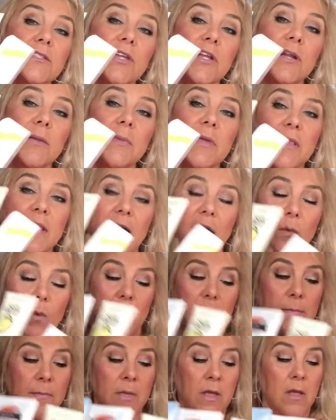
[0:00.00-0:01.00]
going to be that
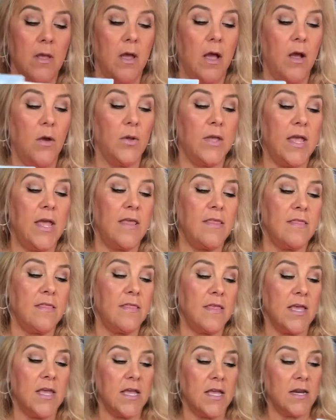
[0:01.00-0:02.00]
one. Okay,
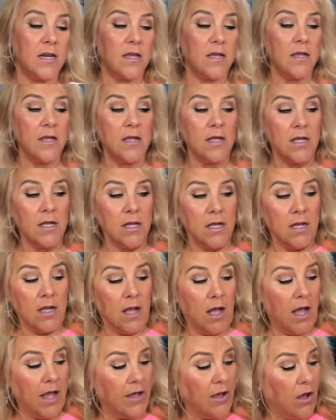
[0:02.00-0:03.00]
then
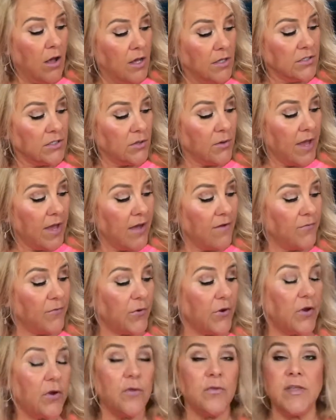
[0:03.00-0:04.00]
I also have for
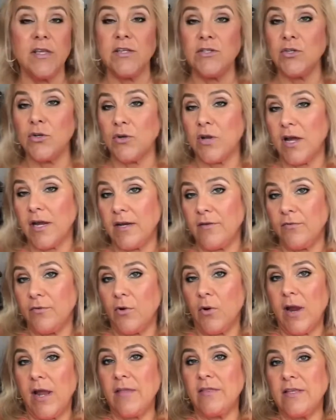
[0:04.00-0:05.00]
here, these are kind of
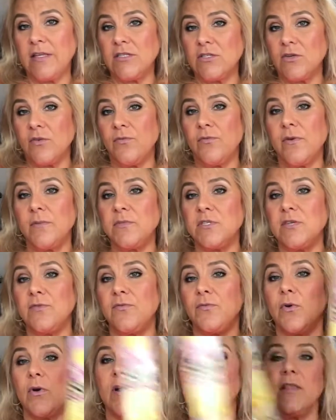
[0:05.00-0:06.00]
great. These are from
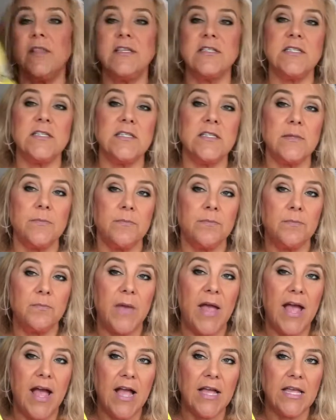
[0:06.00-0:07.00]
Sephora. This is a
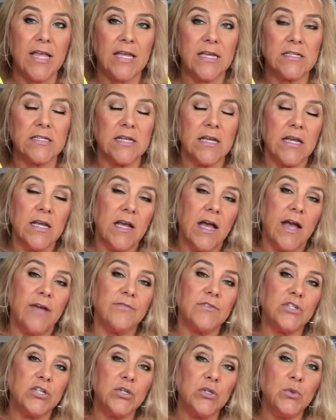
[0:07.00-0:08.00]
packet
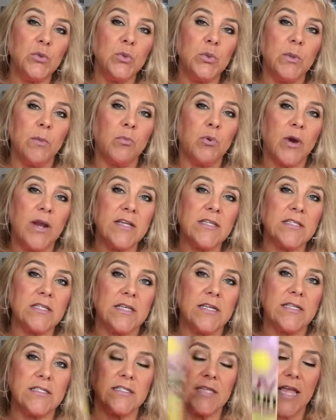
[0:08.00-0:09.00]
of 2
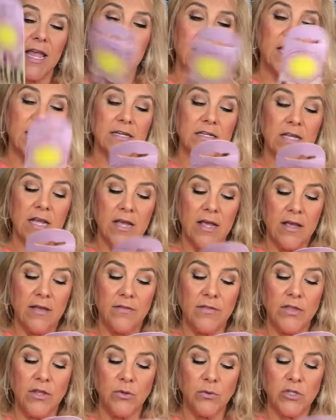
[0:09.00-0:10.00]
bracelets, and
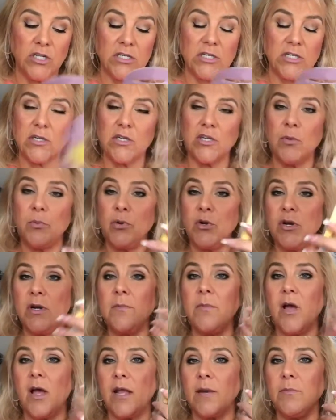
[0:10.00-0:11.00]
you put
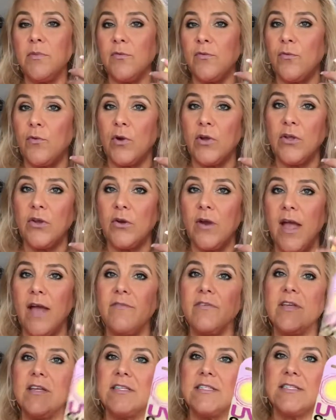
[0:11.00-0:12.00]
them on before you're
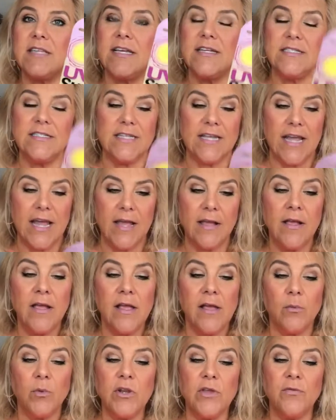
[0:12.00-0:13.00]
having a sun day.
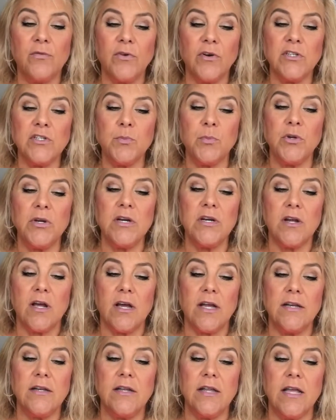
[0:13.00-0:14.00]
When you first put it
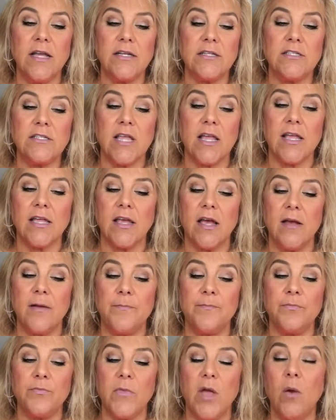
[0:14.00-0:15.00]
on, it's like
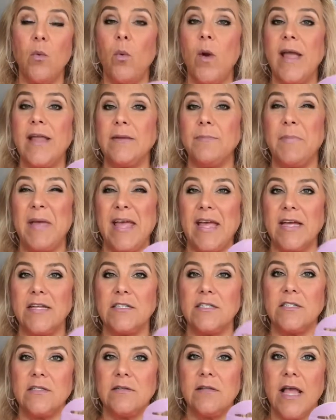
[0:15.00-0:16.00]
a white
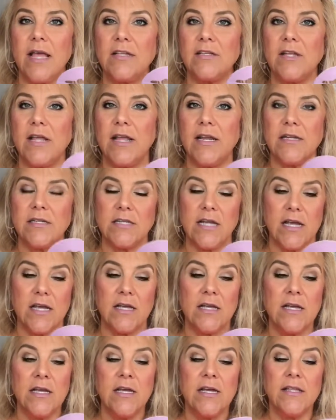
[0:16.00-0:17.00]
band,
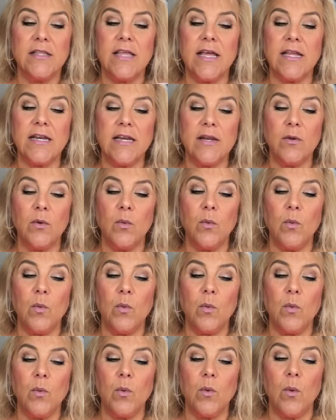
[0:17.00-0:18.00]
and then
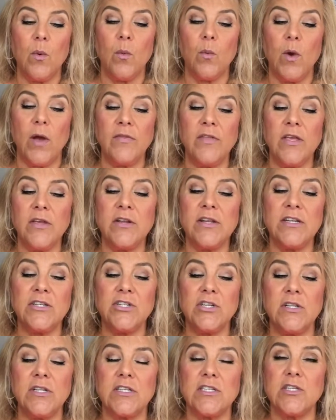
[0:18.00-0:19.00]
the
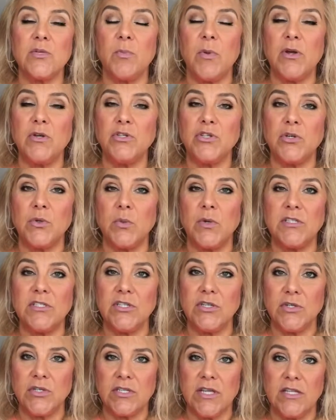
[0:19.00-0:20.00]
initial exposure,
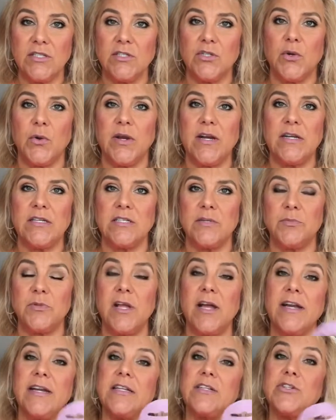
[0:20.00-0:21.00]
once your sunscreen is
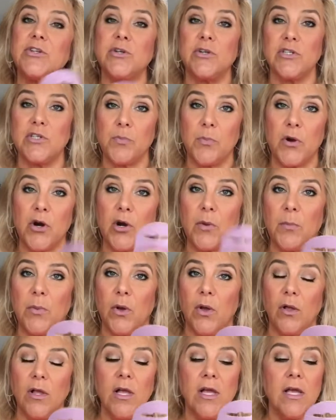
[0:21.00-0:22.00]
applied, it turns
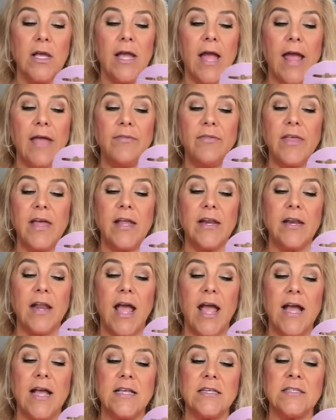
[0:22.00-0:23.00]
purple, and then
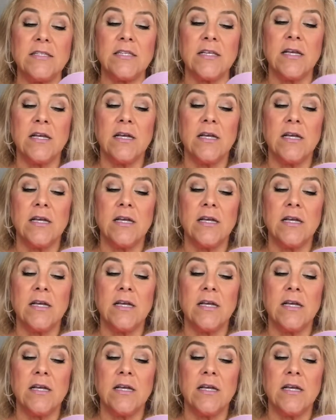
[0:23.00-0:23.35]
as